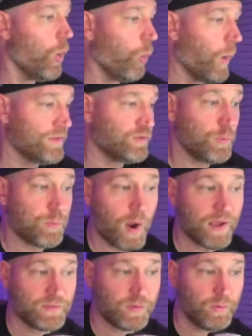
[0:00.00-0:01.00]
What do
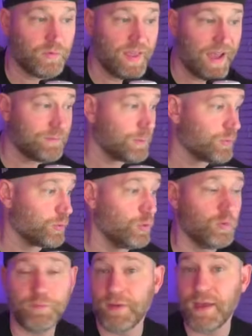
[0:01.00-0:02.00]
prosecutors have to
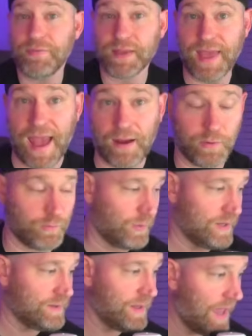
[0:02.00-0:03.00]
prove in the Karen
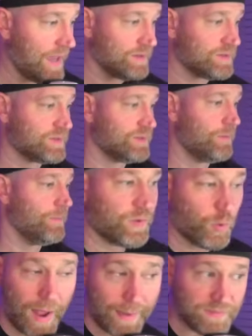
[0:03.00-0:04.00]
Read case? With
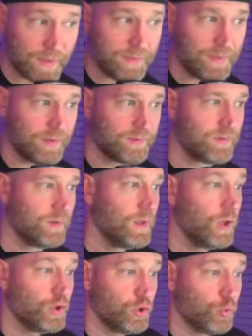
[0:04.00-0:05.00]
crimes like this,
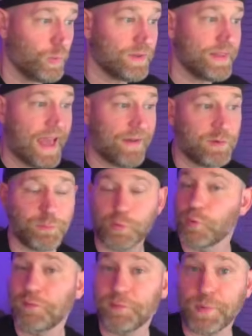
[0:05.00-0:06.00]
you really have to
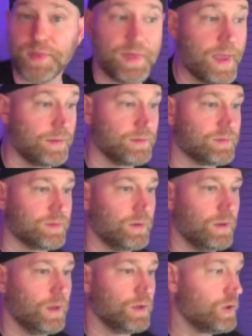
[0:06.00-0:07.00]
prove three things.
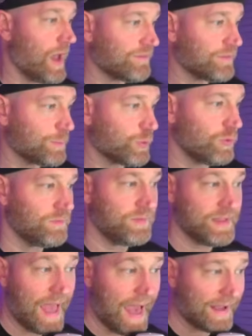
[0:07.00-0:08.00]
You have to prove
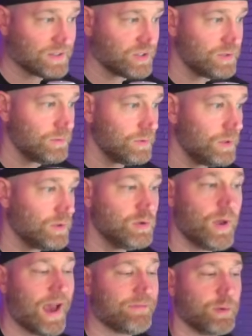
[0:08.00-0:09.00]
the action,
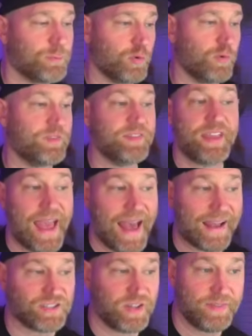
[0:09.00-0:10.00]
you have to prove that the
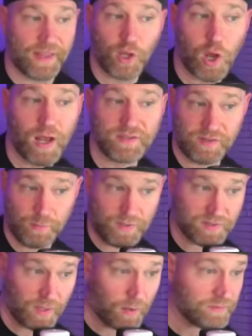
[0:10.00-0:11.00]
action then caused a
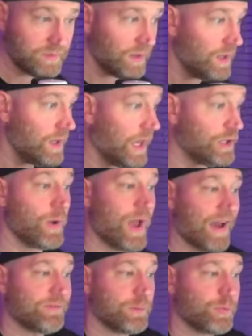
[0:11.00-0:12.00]
result, and you
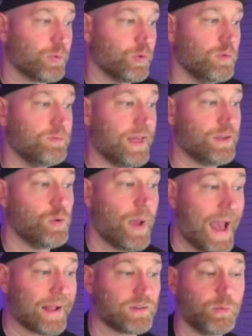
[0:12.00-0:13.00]
have to prove that you
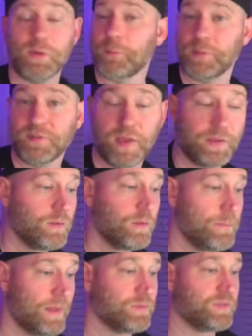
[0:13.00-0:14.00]
acted with a particular
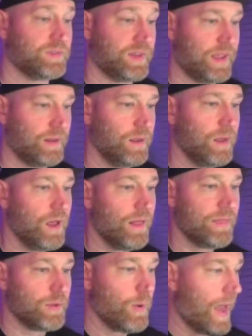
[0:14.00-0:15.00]
mental state,
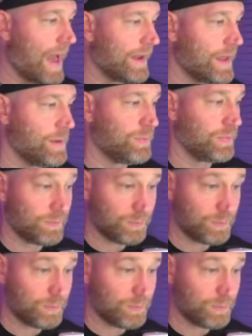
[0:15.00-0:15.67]
that you had a